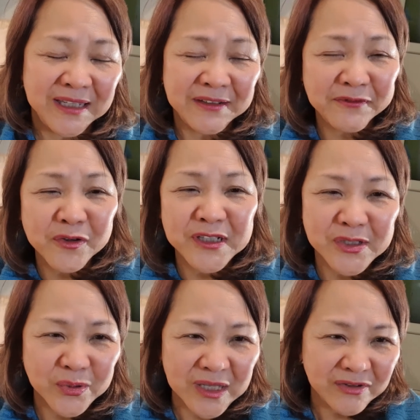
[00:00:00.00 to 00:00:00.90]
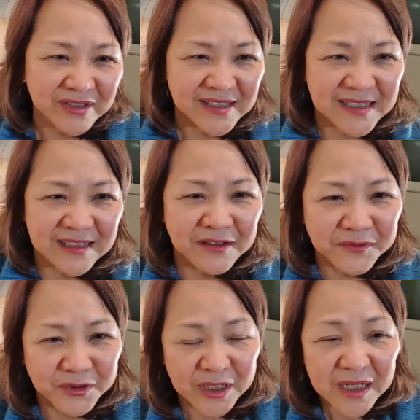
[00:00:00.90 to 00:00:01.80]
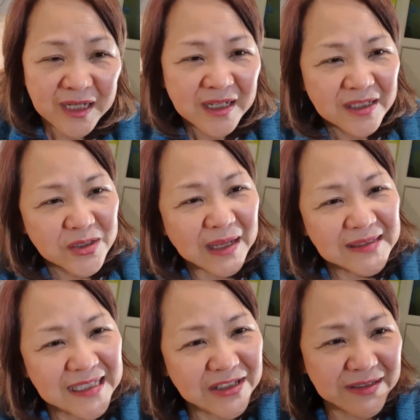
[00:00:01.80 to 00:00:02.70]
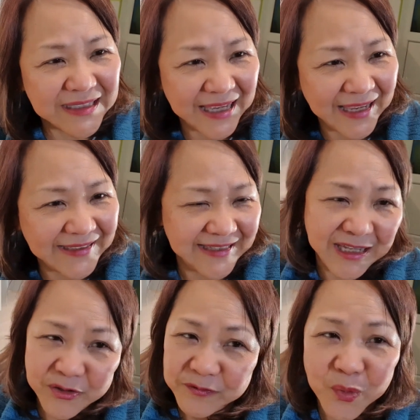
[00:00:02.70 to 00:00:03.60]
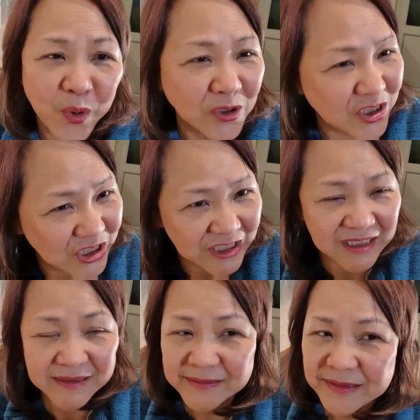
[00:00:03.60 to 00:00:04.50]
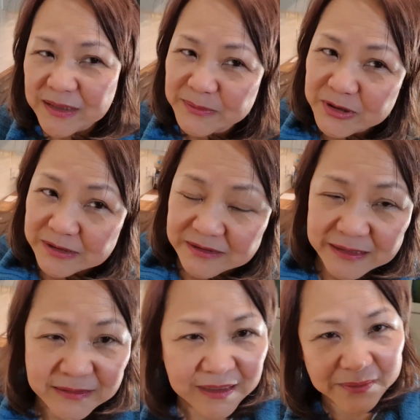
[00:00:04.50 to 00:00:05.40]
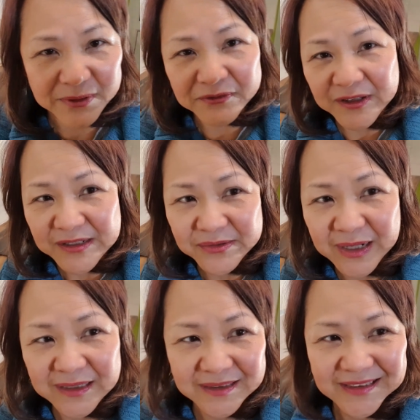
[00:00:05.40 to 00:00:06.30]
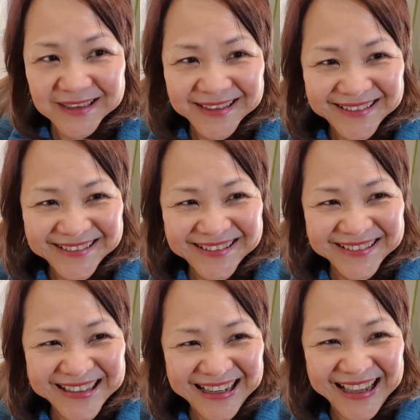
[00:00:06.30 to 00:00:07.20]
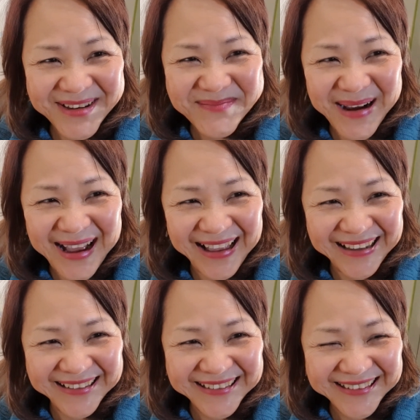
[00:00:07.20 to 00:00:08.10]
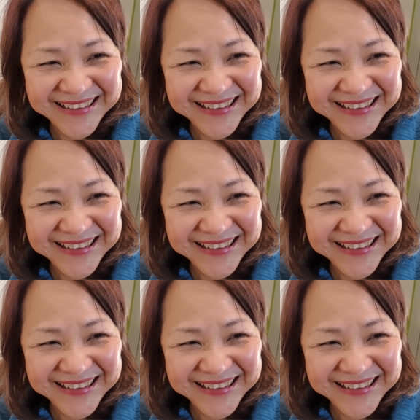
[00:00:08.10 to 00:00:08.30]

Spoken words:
the phone it's okay, you just turn the phone. So I'll see you again. Thank you for watching. So I'm trying to get my face right. Okay, bye.